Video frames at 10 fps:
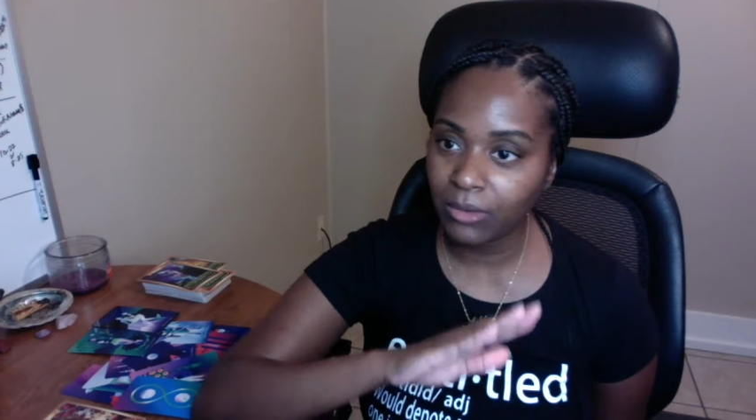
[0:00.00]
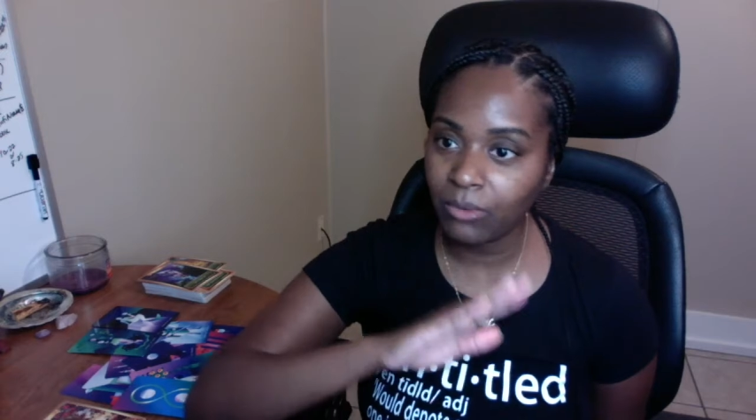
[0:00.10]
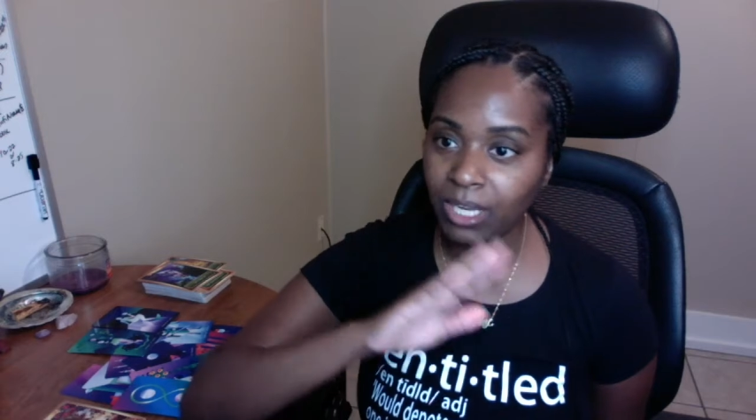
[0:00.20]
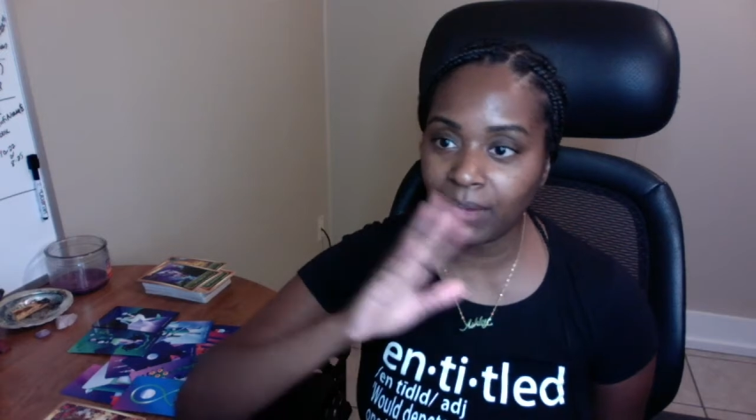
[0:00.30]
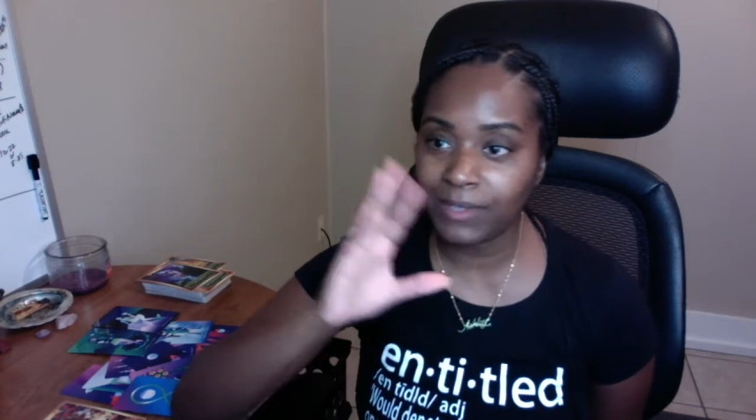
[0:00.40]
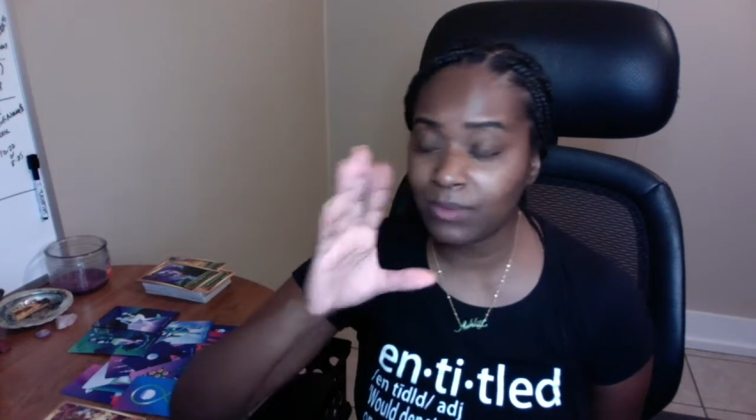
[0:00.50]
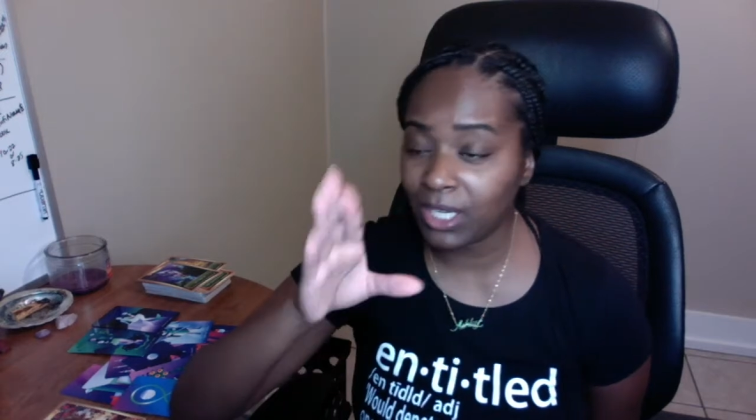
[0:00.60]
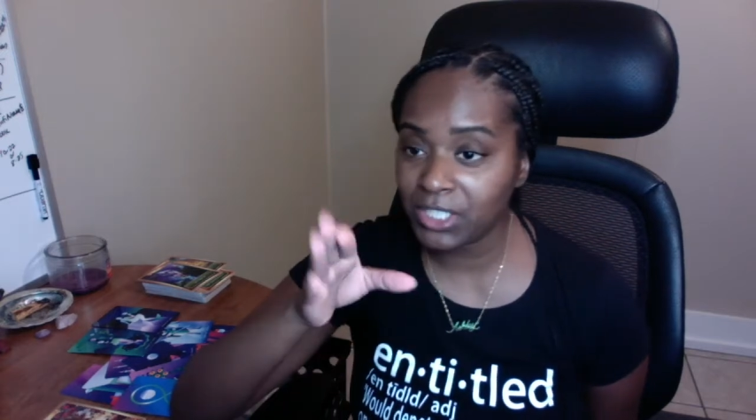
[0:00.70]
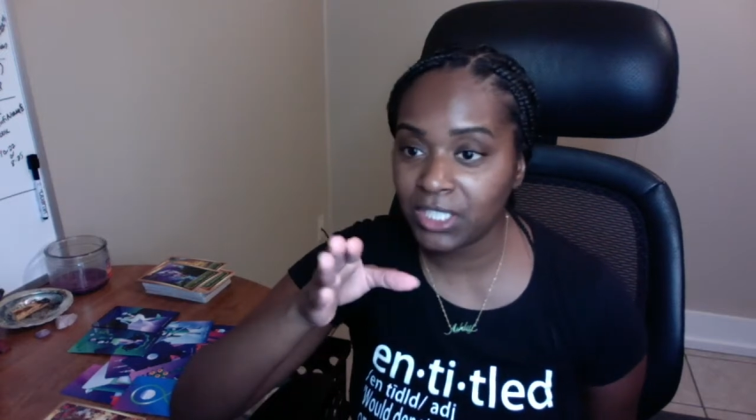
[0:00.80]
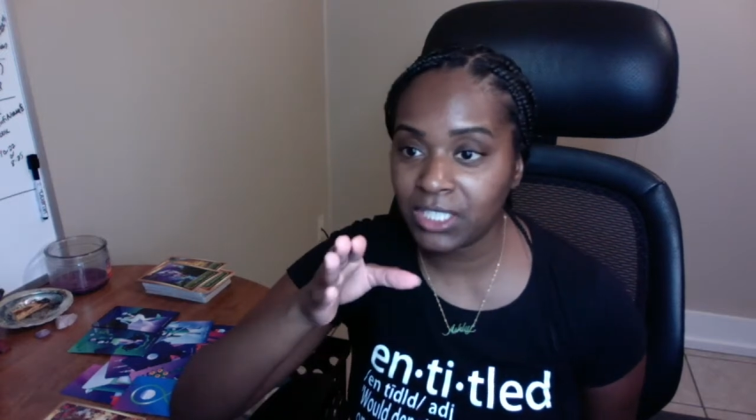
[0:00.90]
When I was
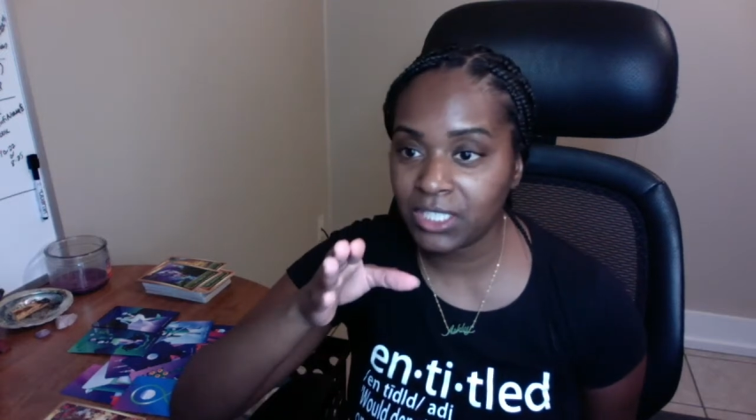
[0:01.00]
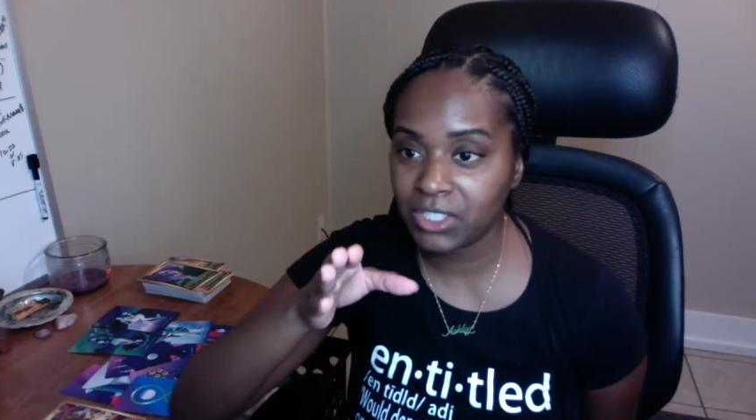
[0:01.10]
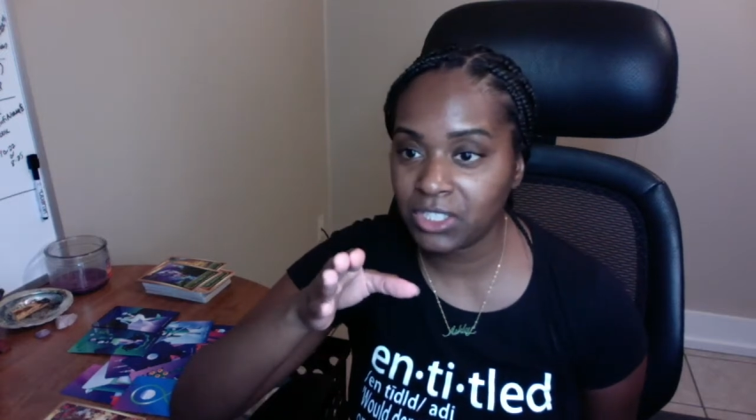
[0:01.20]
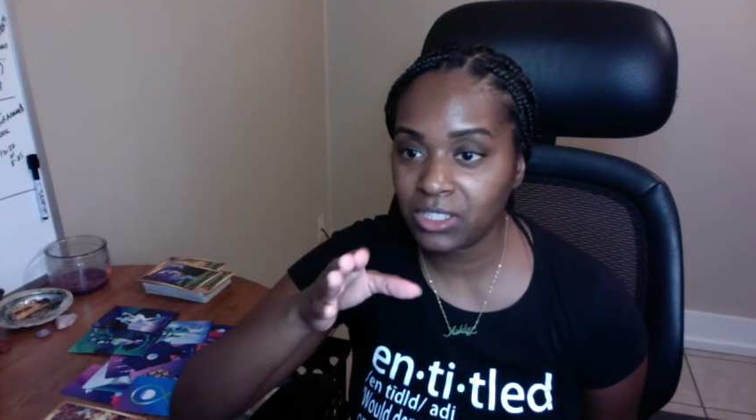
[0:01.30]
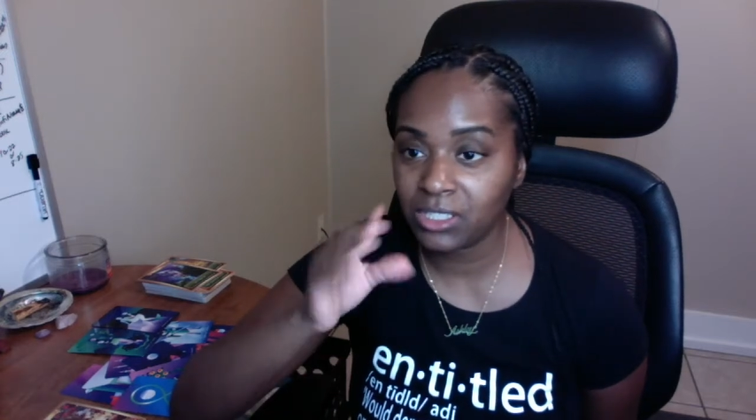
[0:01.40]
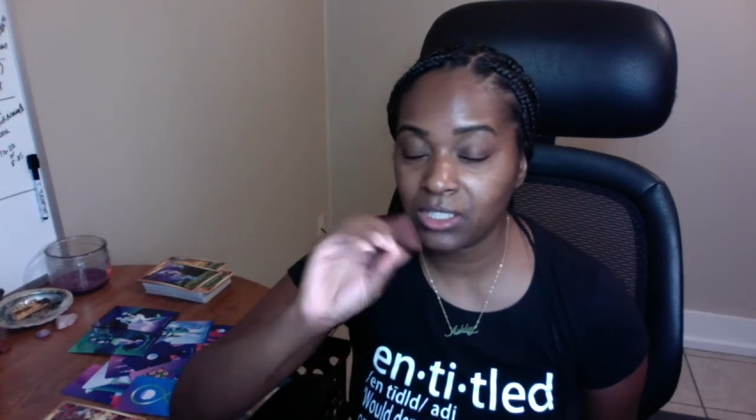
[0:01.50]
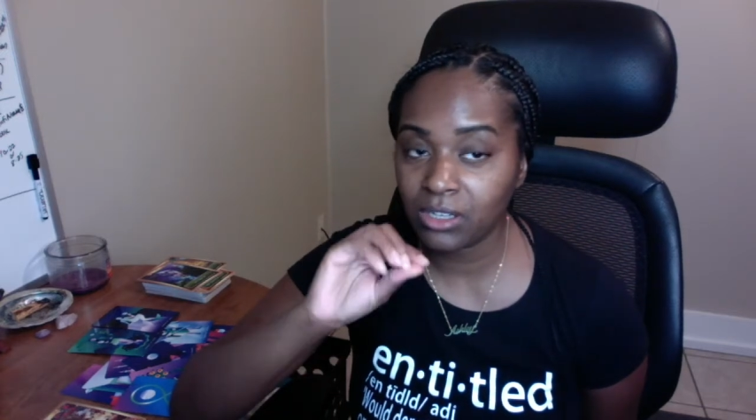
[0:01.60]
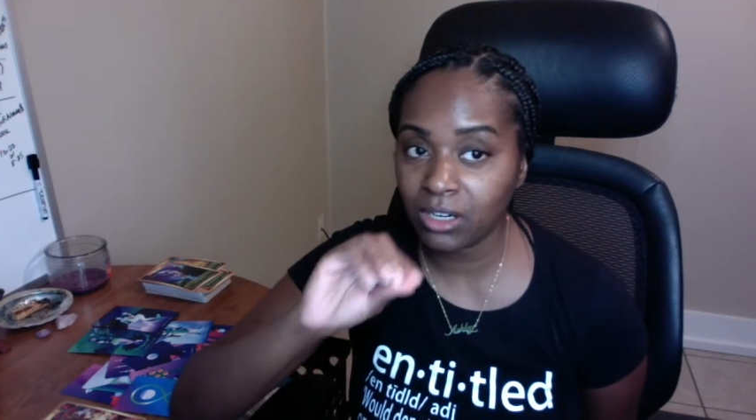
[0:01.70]
washing the dishes this